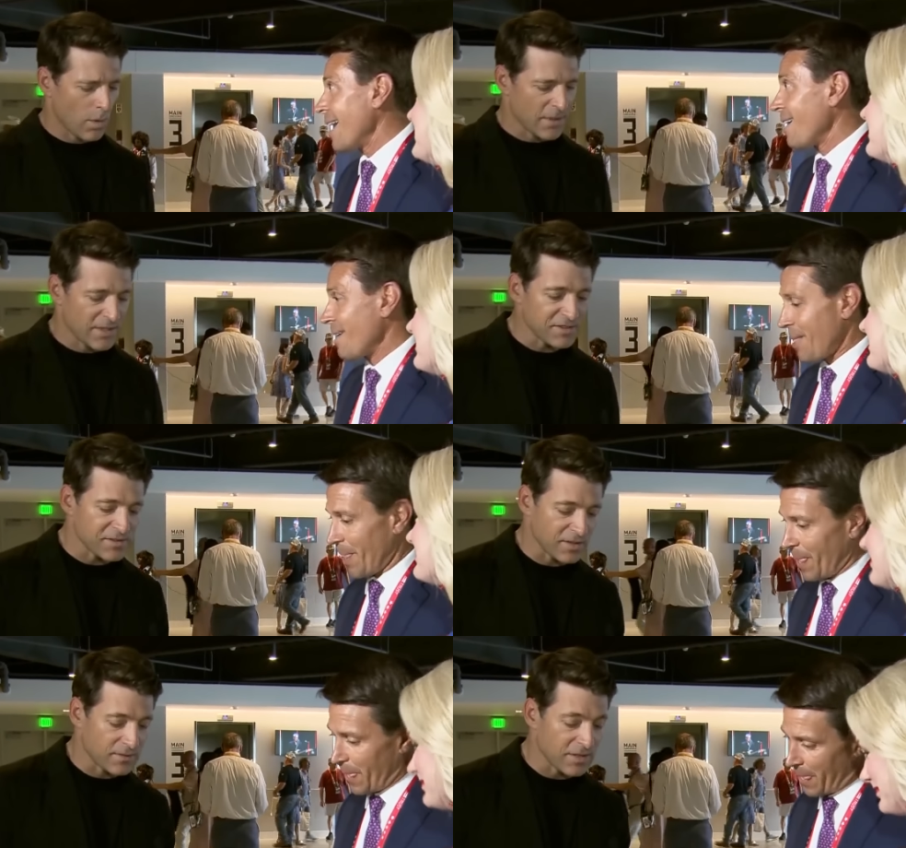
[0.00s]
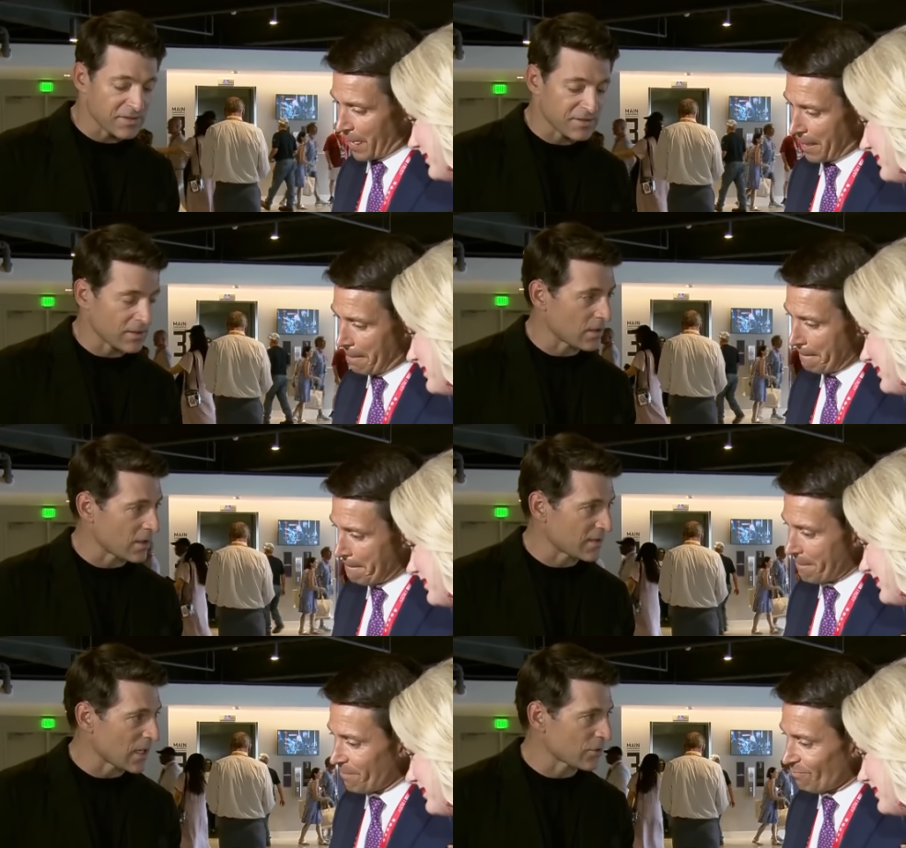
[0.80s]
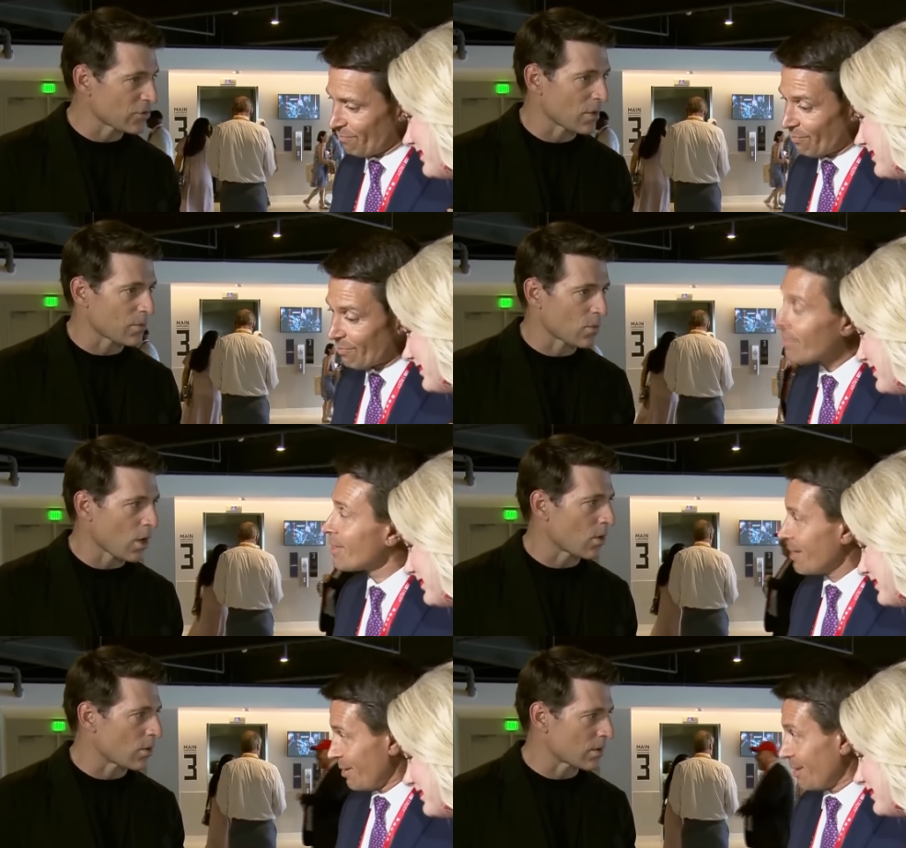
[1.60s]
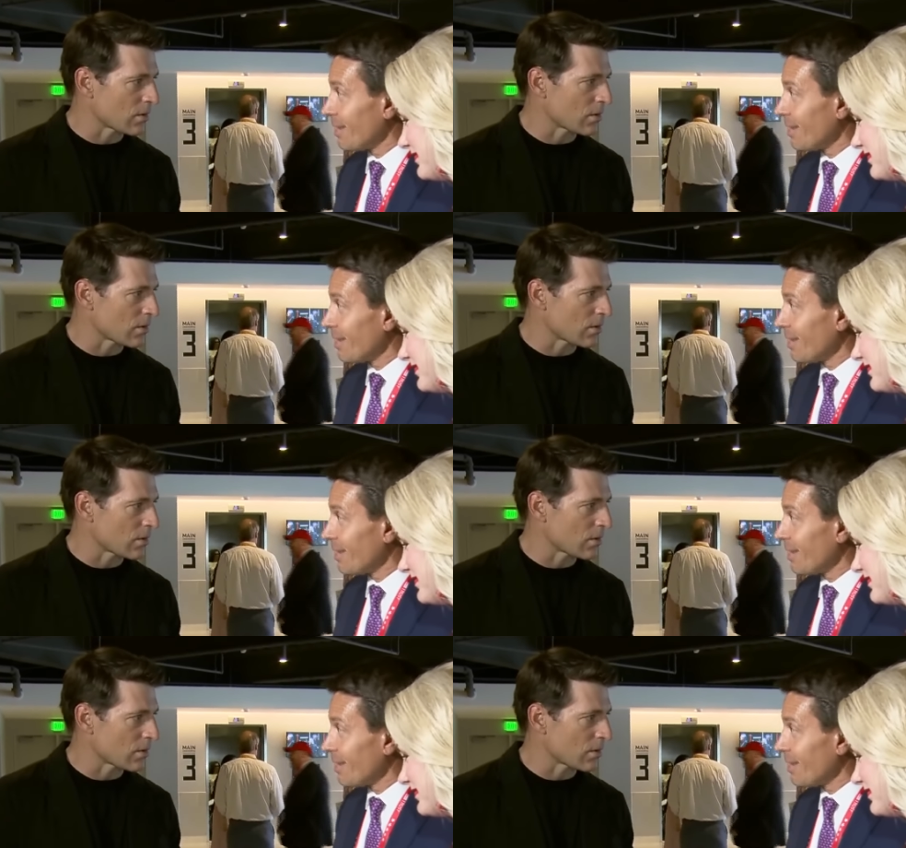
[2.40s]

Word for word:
Speaker 1: Well, but this is a this is a, a Donald Trump quote.